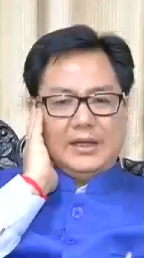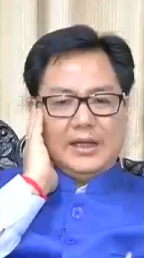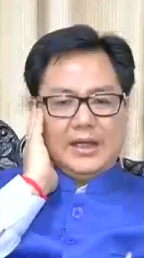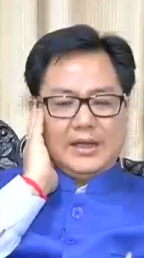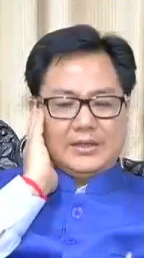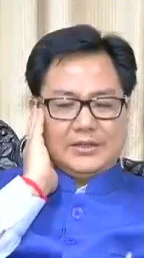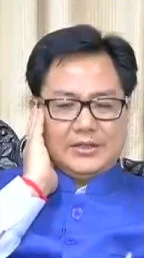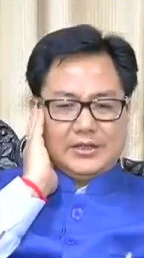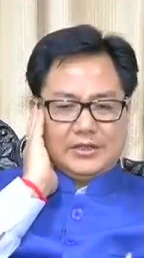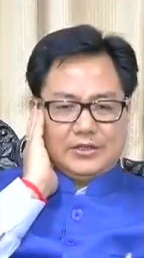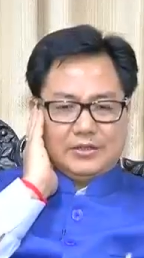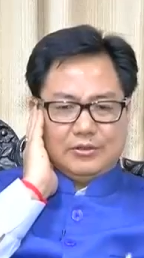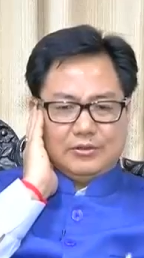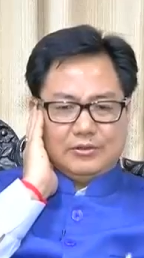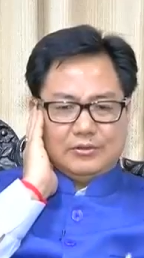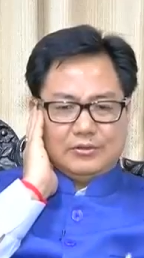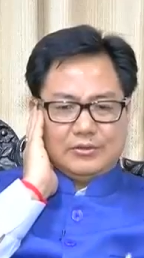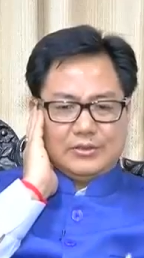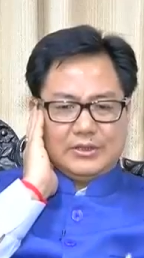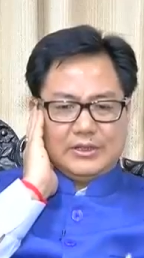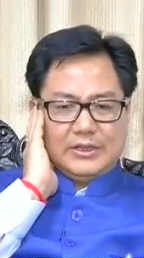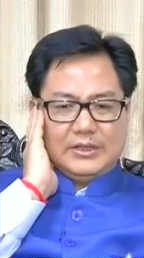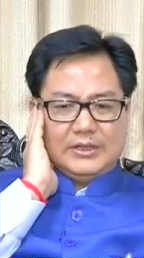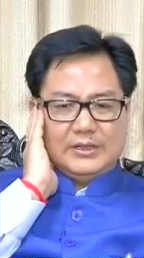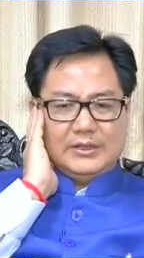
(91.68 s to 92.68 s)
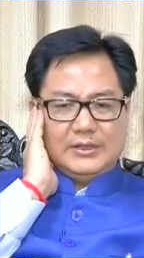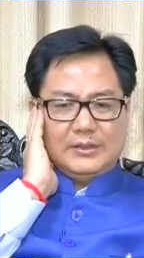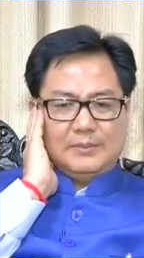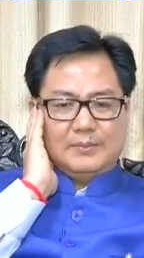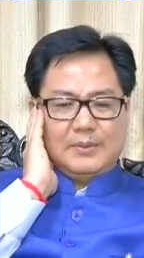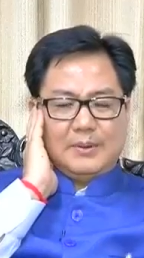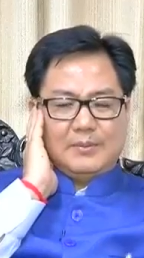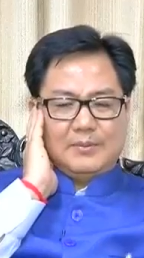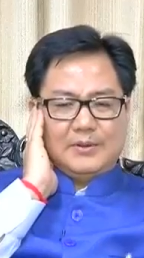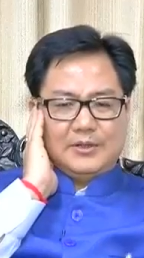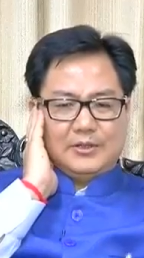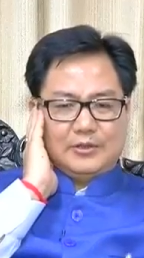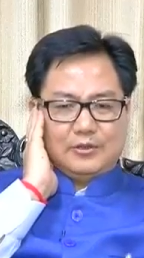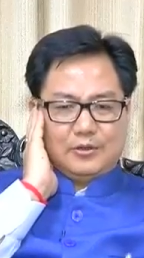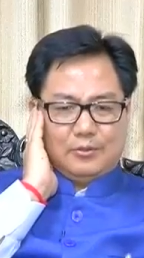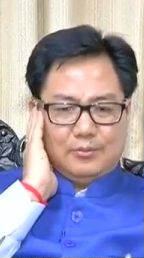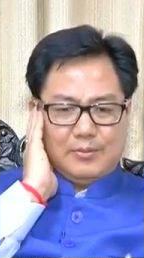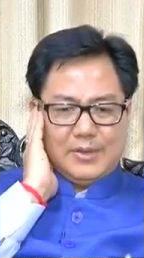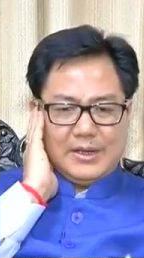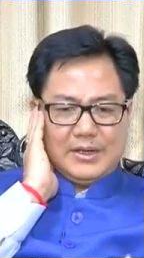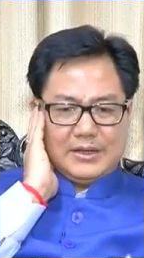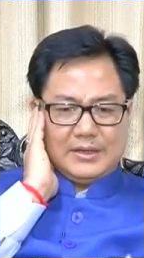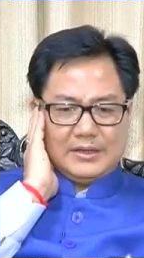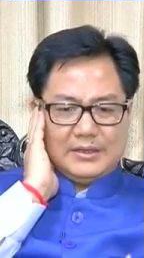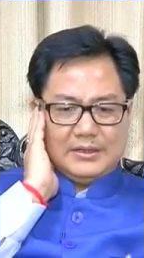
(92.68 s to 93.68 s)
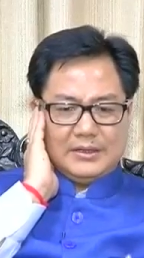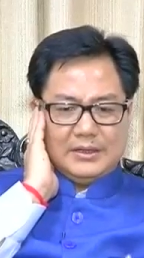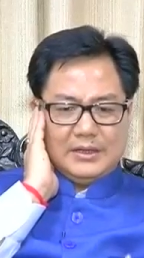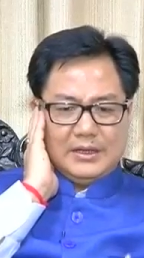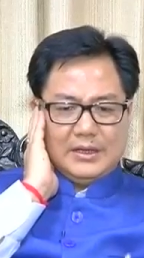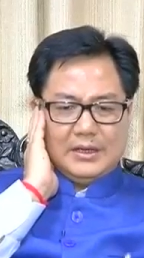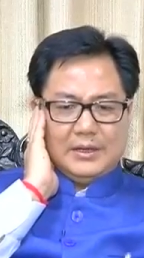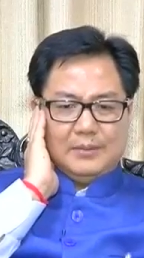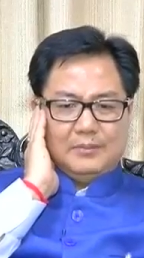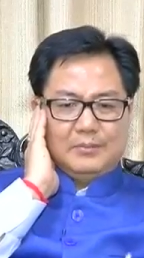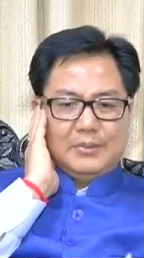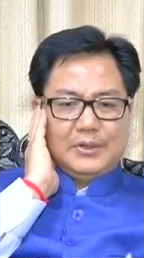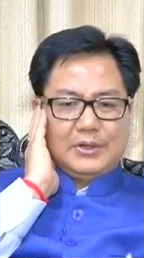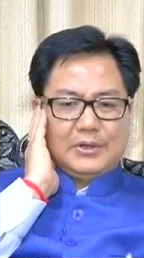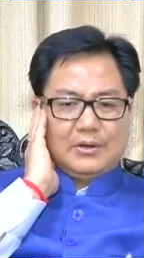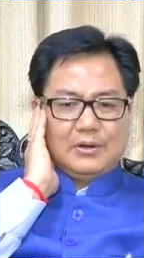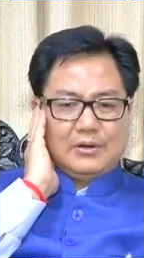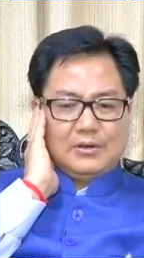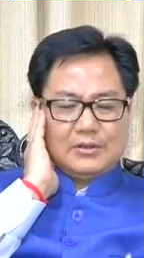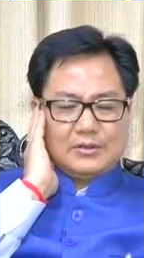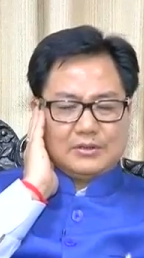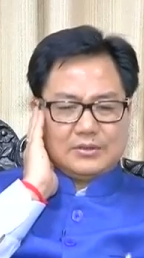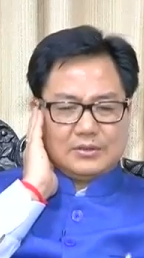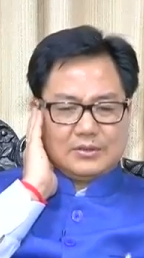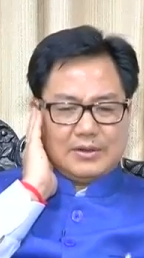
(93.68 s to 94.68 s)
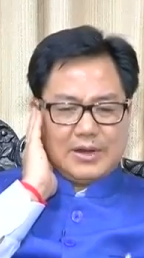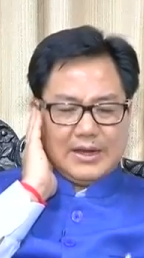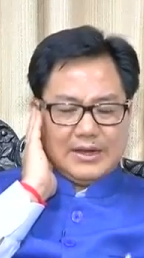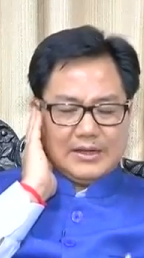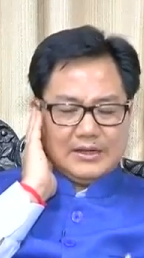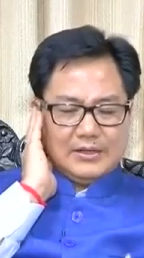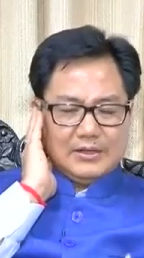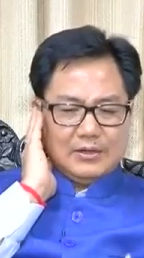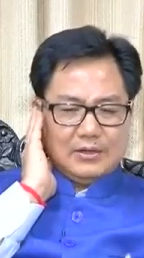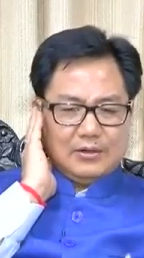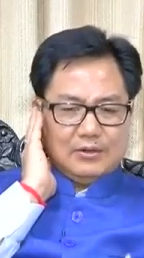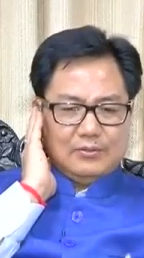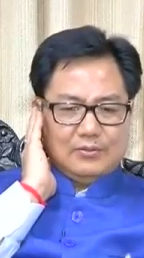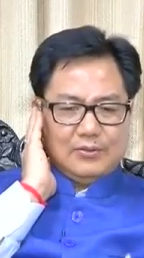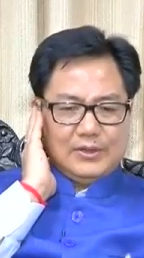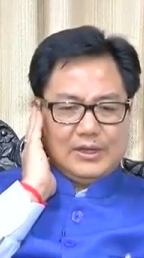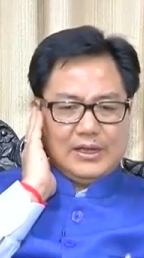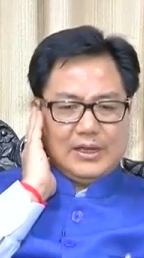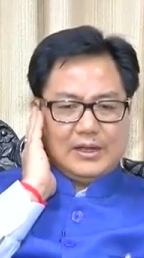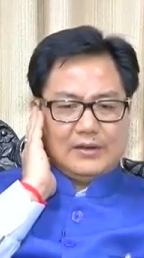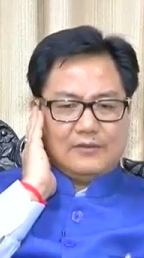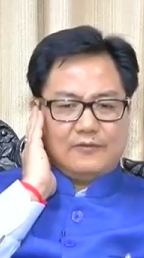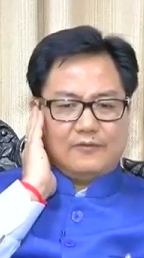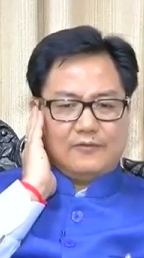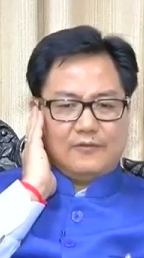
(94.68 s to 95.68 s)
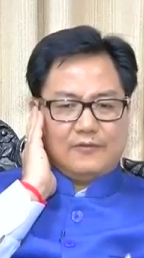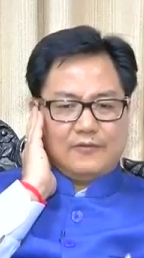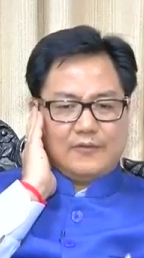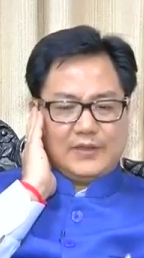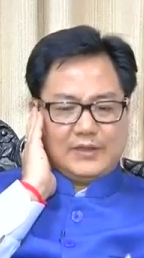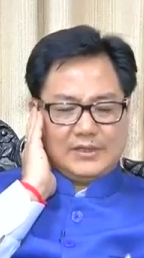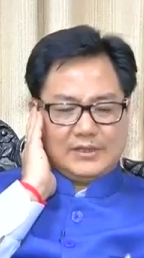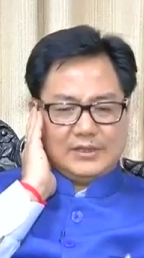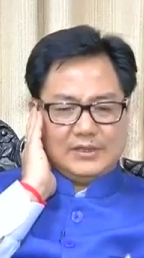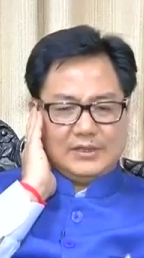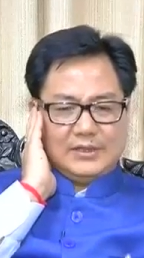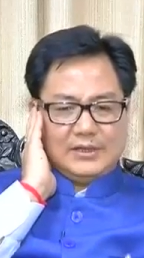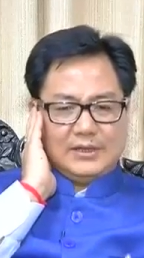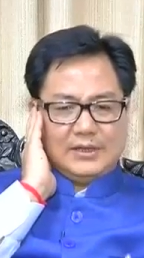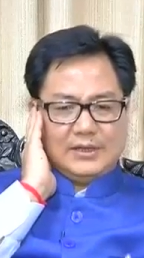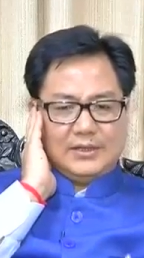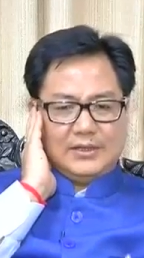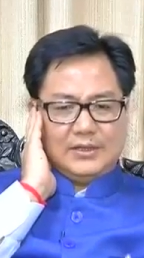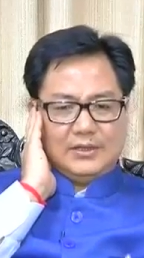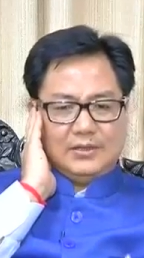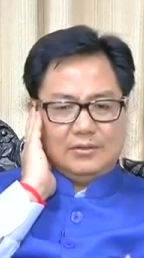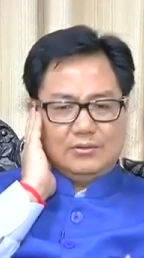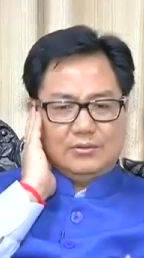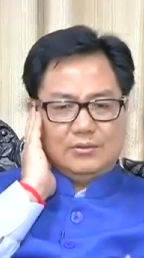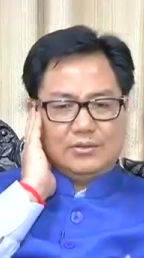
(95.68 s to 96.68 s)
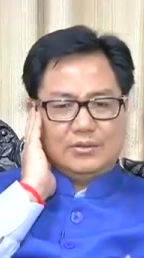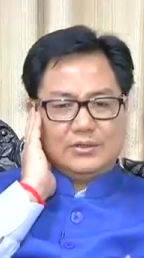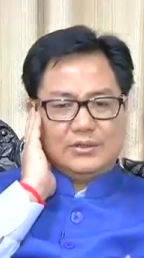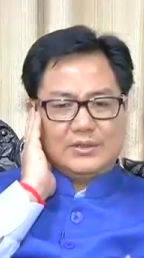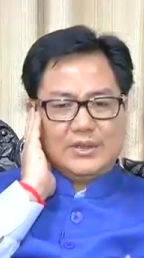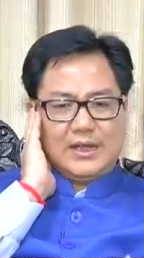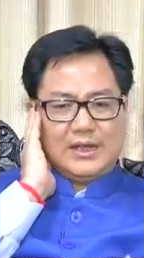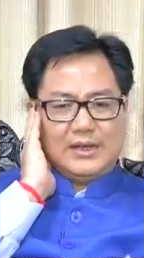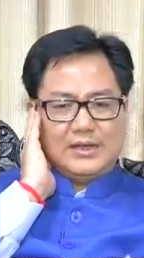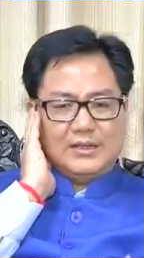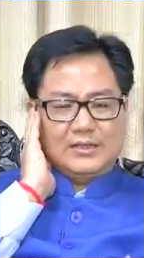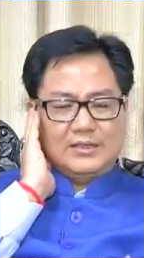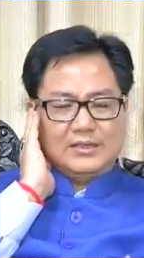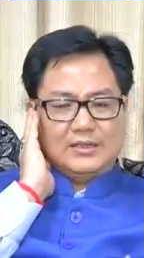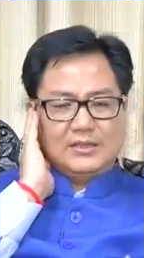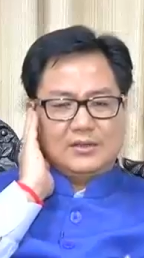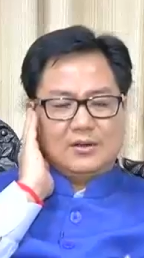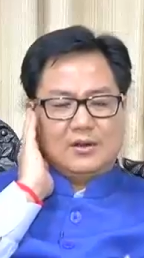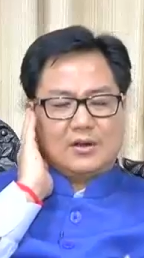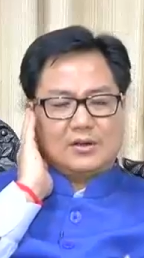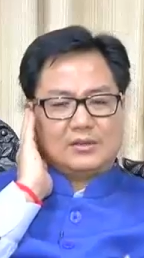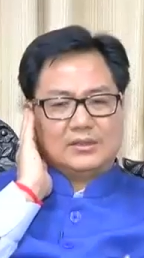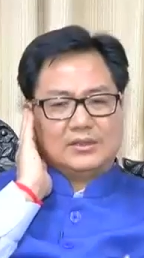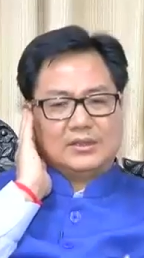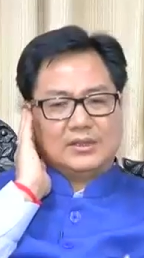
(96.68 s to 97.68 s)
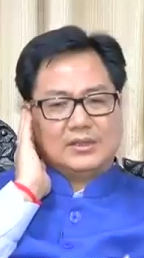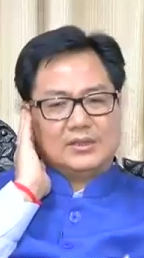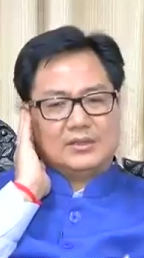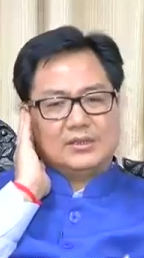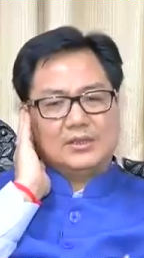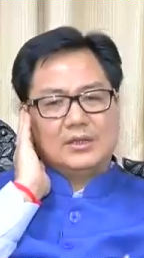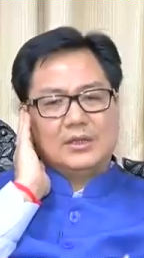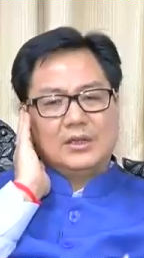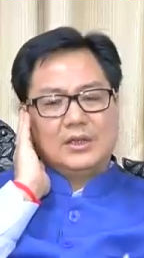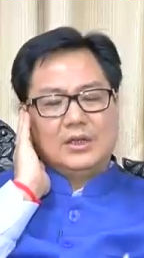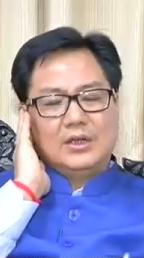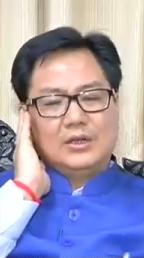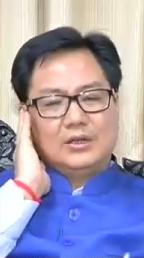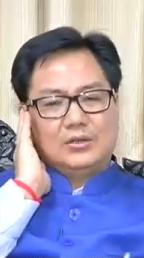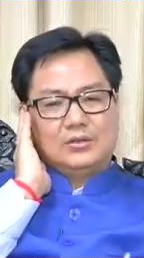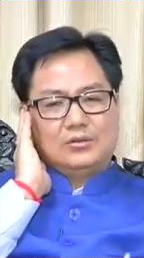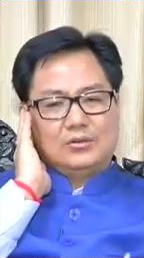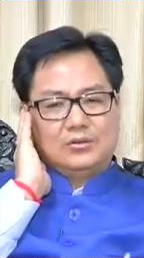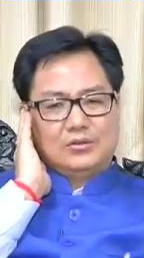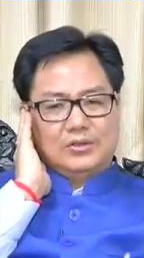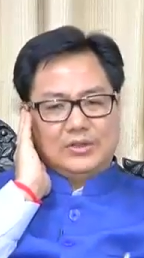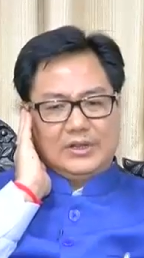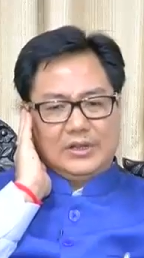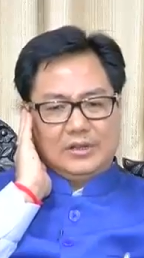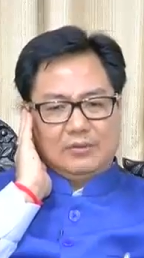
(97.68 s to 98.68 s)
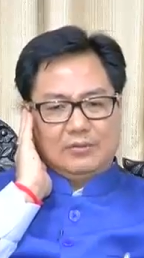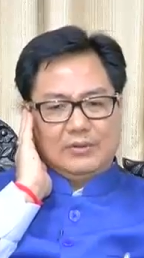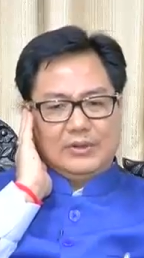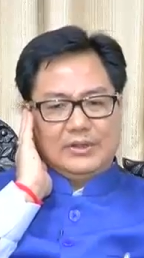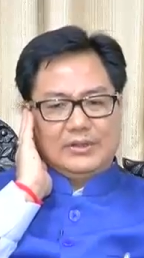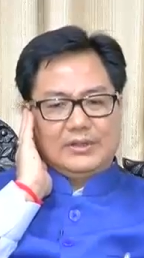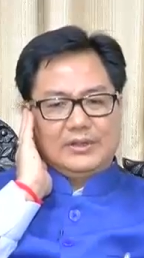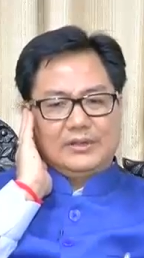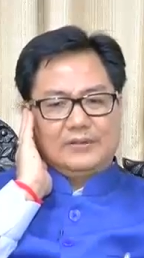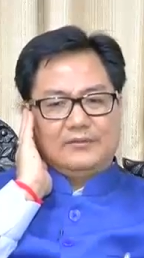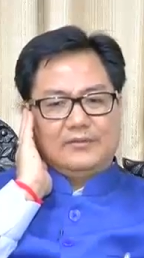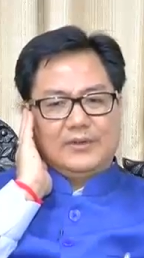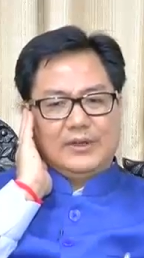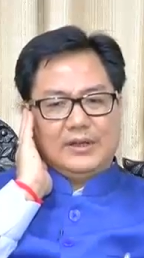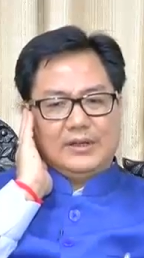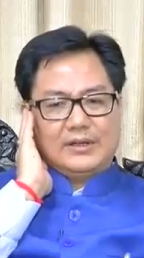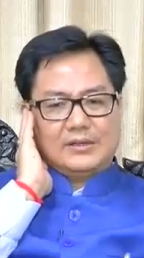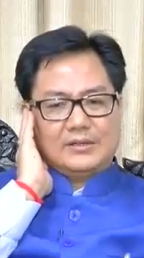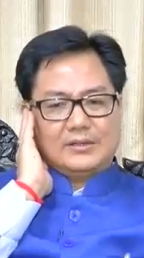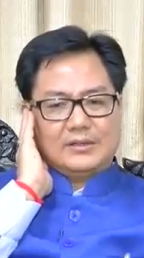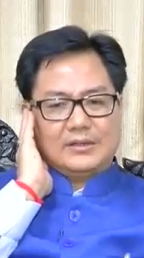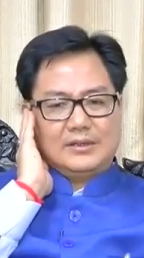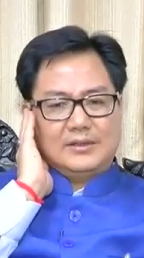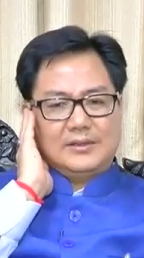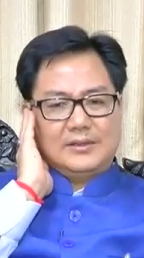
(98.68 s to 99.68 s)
attitude in public domain, because right now we are facing a huge challenge in Northeast to deal with the various